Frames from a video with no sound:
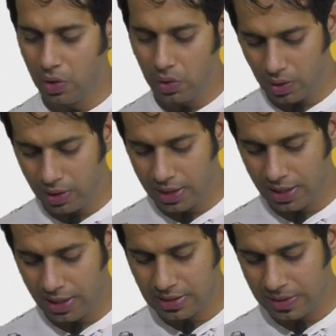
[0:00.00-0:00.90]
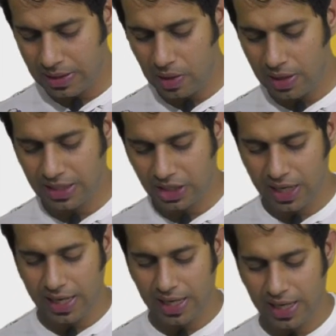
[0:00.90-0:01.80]
Do you know there is something called as
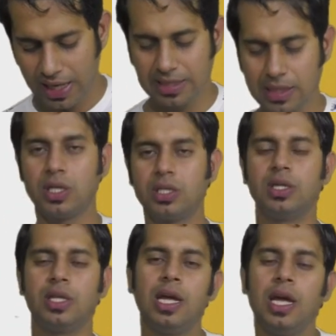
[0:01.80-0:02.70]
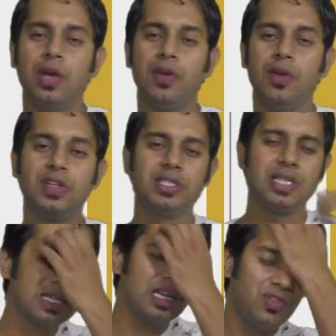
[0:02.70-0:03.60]
section 18 subsection 3, which
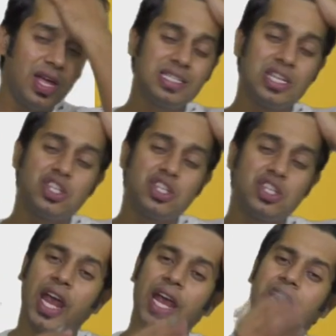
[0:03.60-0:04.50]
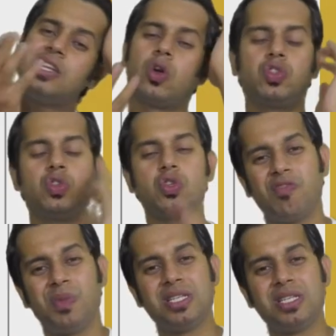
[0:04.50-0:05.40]
says if there is a change in
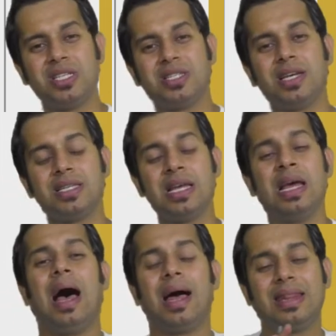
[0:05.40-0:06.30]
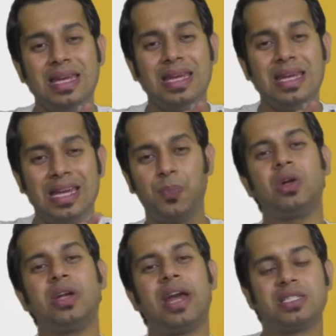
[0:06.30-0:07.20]
constitution of business, the
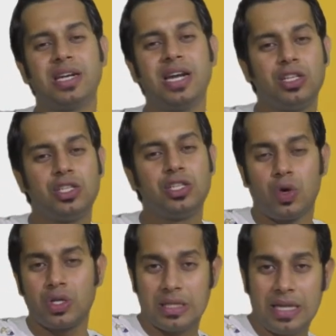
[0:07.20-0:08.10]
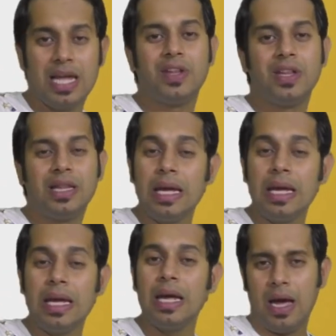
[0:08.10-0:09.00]
input tax credit which was there with
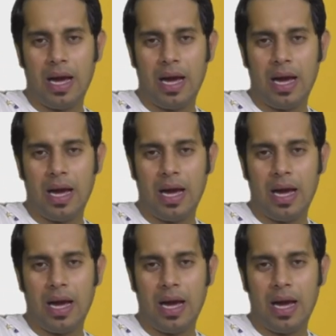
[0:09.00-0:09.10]
the